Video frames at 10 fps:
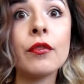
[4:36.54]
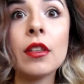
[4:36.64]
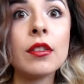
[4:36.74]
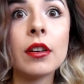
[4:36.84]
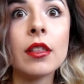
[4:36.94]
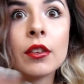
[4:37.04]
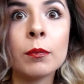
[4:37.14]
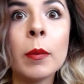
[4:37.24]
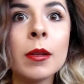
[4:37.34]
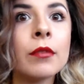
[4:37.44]
they're they're
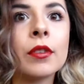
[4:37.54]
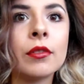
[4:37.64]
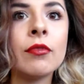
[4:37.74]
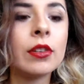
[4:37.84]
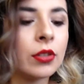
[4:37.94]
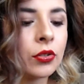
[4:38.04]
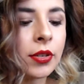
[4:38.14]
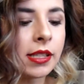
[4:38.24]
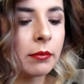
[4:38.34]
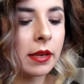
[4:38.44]
popular for a very good
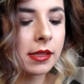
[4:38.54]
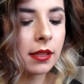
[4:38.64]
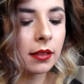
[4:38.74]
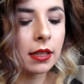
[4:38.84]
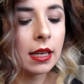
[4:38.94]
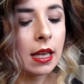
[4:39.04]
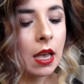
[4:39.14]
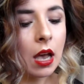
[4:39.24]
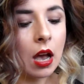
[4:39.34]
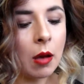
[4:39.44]
reason, basically.
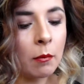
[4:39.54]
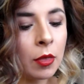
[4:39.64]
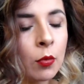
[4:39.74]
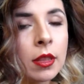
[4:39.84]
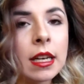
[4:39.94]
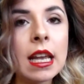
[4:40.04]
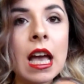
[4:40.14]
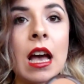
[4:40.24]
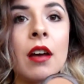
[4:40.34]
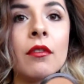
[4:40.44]
Um, the one that I
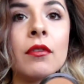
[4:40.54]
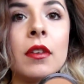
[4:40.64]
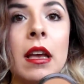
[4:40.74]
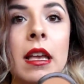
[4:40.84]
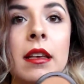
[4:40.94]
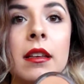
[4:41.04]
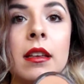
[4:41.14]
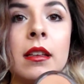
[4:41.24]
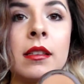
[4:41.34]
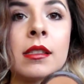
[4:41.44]
have
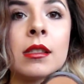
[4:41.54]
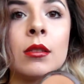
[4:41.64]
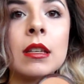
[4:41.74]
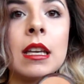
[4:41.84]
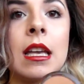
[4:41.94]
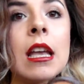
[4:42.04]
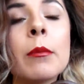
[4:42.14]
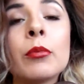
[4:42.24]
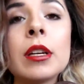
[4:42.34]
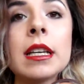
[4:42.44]
is looking
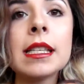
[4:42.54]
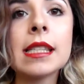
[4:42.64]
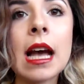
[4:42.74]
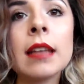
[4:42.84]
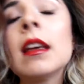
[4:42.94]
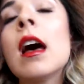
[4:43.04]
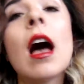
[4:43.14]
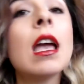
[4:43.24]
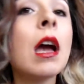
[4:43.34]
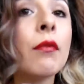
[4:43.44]
pretty sad.
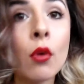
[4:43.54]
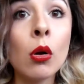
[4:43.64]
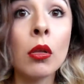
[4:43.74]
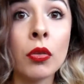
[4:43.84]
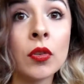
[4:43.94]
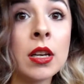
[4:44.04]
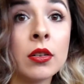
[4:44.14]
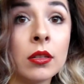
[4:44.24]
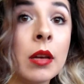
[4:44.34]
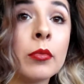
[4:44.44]
I have all three
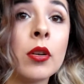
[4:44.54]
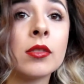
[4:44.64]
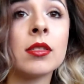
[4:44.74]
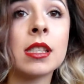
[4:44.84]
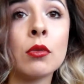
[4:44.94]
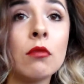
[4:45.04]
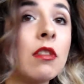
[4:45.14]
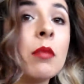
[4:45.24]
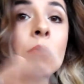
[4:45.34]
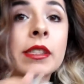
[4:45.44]
Guerlain bronzers, the one
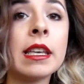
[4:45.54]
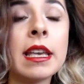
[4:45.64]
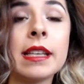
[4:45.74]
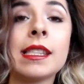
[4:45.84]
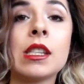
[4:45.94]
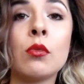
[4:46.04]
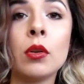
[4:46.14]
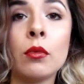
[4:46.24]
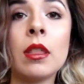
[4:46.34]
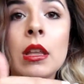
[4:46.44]
with the mosaics, the
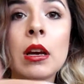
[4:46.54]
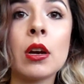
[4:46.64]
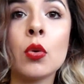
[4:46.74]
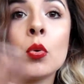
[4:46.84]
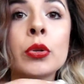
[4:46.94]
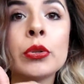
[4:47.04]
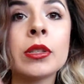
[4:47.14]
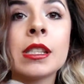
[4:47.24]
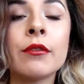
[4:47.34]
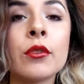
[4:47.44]
one with the
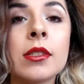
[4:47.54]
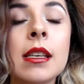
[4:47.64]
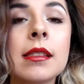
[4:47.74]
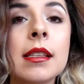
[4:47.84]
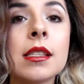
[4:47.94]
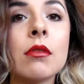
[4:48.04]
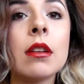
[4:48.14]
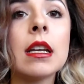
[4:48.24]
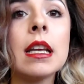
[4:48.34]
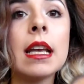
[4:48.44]
quarters, the Four Seasons
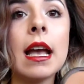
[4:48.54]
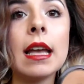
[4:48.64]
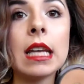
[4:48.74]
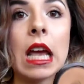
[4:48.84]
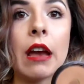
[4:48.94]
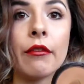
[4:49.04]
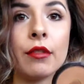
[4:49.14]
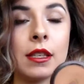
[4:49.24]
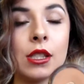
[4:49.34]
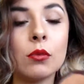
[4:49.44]
one, and I
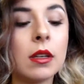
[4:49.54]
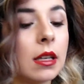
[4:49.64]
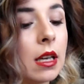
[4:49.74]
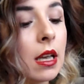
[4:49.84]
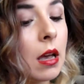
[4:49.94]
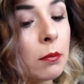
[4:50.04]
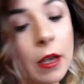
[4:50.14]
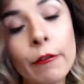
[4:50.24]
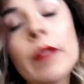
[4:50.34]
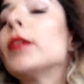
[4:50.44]
have this one.
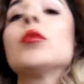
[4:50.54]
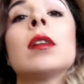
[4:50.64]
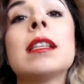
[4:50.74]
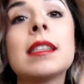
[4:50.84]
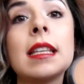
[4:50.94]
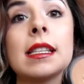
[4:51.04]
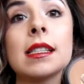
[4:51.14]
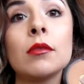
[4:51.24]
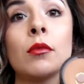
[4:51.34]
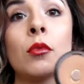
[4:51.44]
My favorite one is
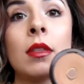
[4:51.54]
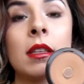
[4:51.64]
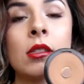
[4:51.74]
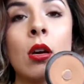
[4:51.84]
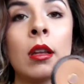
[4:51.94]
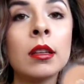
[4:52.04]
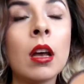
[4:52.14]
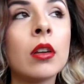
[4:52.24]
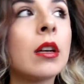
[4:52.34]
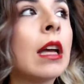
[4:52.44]
this, with the solid
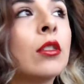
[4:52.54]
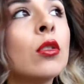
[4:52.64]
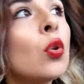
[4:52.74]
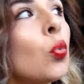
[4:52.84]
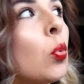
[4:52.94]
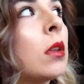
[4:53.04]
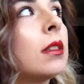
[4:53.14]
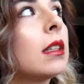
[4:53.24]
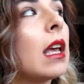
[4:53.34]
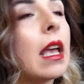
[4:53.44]
color. I don't know
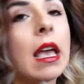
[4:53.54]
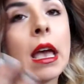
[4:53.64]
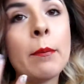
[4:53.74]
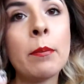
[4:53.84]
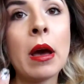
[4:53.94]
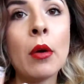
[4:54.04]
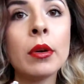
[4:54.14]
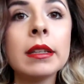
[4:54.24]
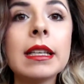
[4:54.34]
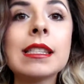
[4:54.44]
what about
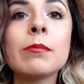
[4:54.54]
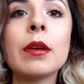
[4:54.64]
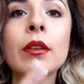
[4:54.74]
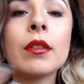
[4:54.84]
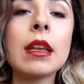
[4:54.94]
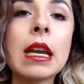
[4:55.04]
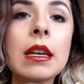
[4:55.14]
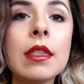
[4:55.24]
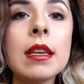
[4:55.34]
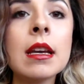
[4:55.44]
it is better than
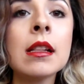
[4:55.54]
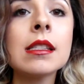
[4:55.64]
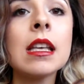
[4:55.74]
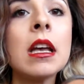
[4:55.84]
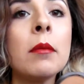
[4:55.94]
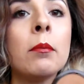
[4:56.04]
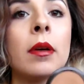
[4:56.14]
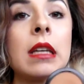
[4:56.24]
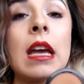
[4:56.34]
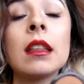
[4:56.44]
anything else
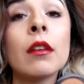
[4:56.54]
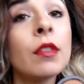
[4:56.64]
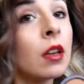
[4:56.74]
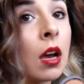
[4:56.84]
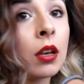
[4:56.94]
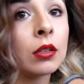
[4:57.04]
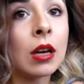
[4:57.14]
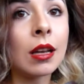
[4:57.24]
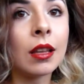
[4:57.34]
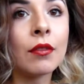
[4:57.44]
but I love the color
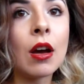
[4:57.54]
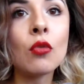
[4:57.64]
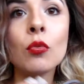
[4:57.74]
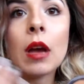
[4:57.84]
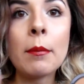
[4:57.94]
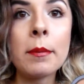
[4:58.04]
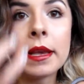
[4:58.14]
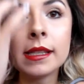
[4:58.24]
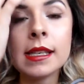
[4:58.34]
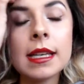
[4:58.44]
I love how
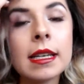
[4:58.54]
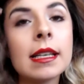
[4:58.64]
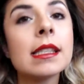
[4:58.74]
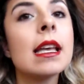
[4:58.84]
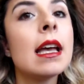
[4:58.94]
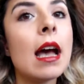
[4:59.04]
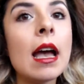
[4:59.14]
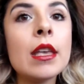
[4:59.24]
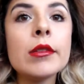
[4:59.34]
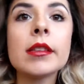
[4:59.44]
amazing it is
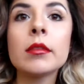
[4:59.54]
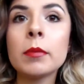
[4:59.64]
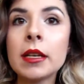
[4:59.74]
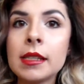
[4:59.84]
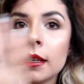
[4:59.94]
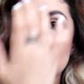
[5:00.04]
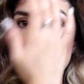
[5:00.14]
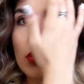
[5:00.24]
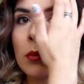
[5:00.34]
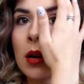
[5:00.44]
I use it basically
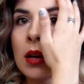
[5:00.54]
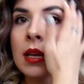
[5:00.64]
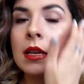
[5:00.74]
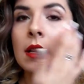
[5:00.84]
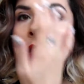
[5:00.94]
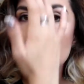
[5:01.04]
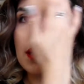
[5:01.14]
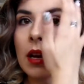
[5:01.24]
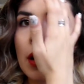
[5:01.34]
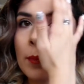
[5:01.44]
on my like
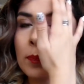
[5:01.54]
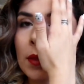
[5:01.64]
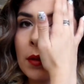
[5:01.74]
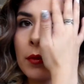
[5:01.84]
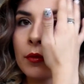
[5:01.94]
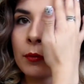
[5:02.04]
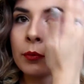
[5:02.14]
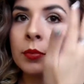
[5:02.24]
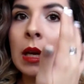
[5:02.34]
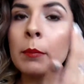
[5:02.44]
um
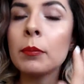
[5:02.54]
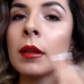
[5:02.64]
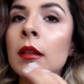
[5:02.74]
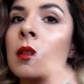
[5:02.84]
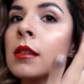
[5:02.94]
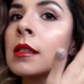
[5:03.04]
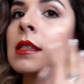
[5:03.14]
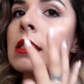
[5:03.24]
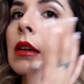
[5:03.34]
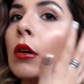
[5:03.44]
temples
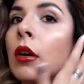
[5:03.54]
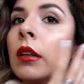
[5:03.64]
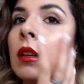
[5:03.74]
on